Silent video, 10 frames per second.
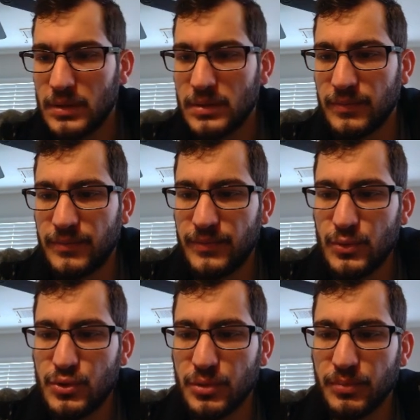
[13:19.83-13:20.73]

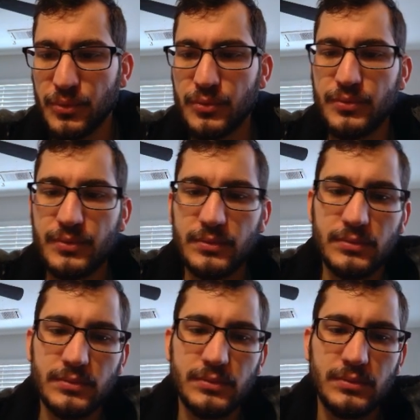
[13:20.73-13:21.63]
future-proof
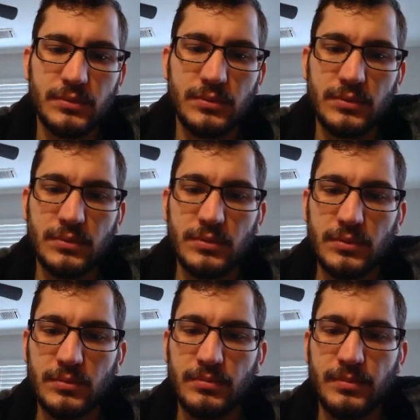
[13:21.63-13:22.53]

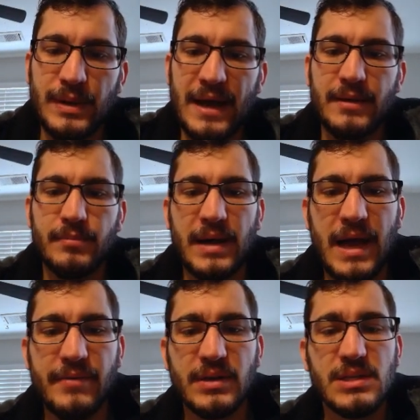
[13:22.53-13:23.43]
by
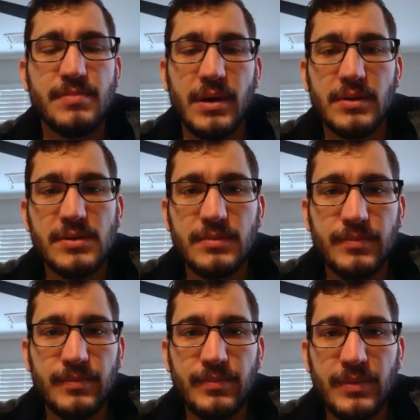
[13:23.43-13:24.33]
having spares.
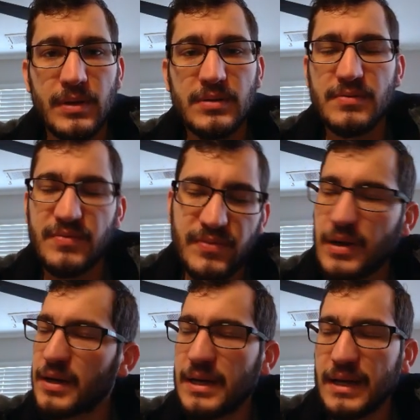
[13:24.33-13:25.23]

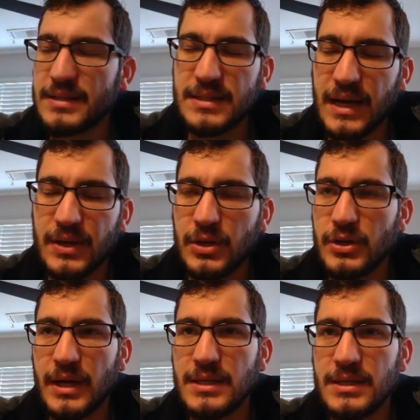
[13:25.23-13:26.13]
It's not a good
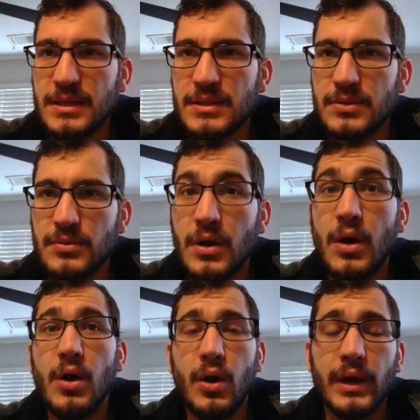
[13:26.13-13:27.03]
idea to,
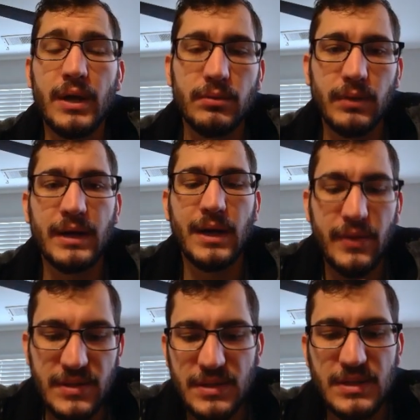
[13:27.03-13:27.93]
okay, right now
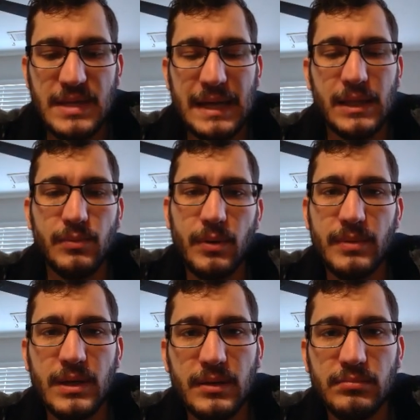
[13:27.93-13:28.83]
this is exactly what we
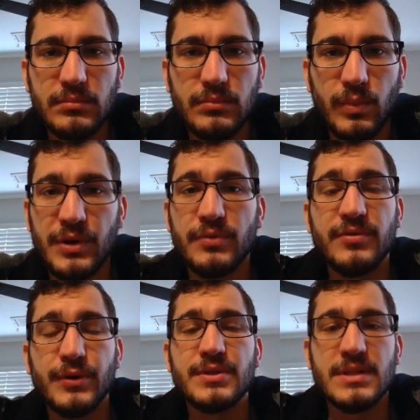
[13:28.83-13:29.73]
need. When you're
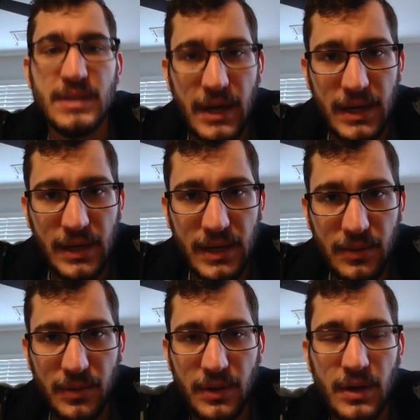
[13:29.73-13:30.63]
first designing a
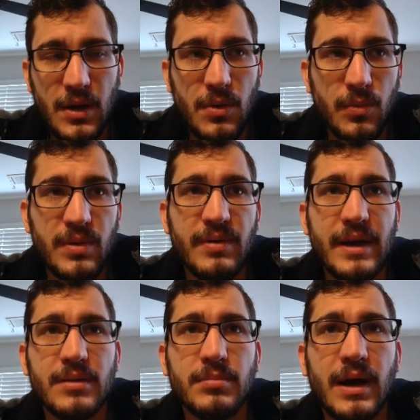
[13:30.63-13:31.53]
network, we've had
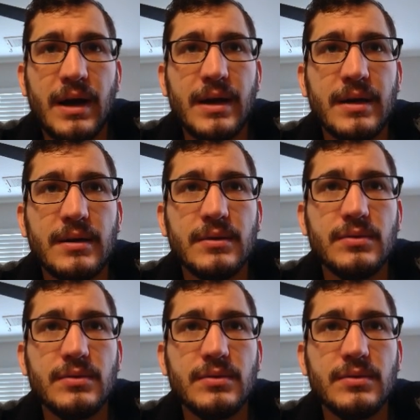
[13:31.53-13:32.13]
to buy,